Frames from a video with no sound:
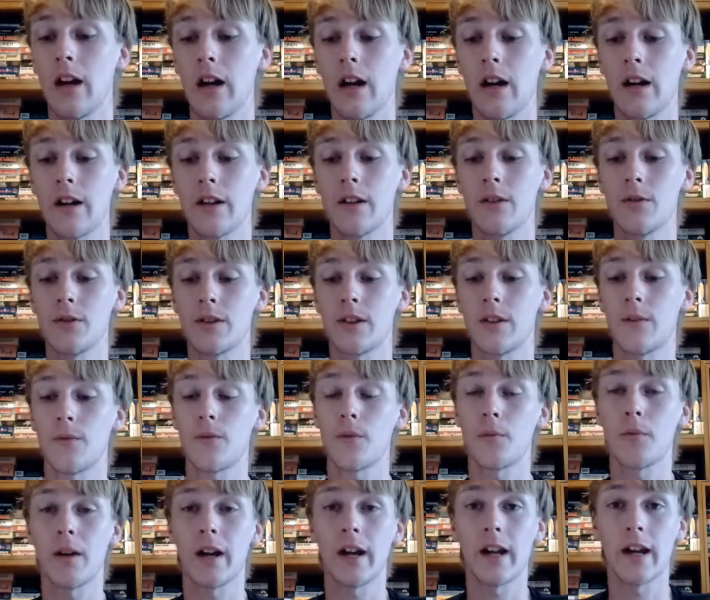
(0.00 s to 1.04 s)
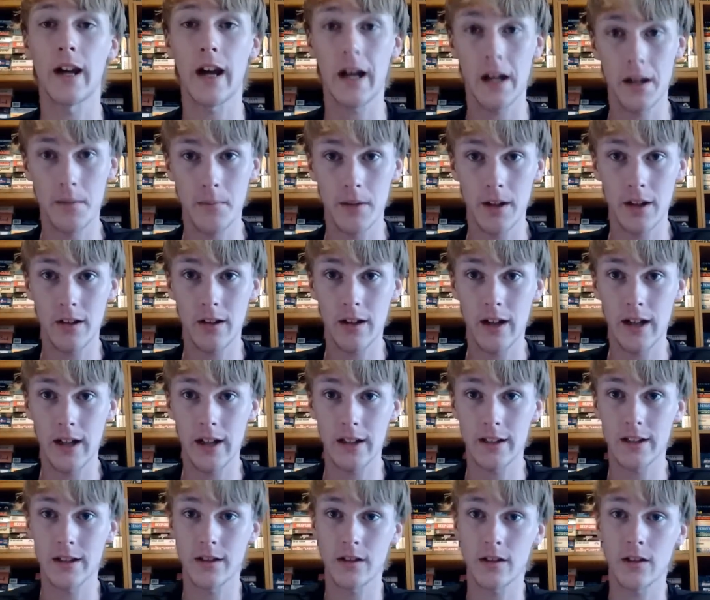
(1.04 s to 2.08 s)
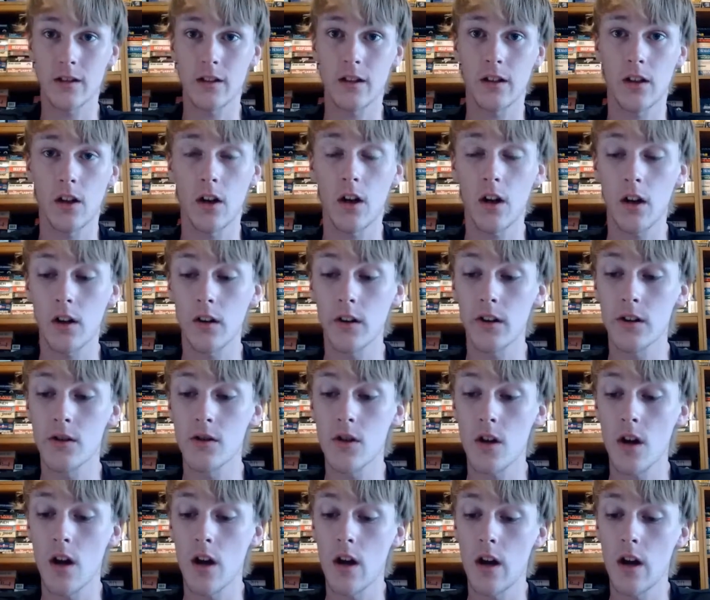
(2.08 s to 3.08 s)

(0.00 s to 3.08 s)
I used it for my anatomy class in college,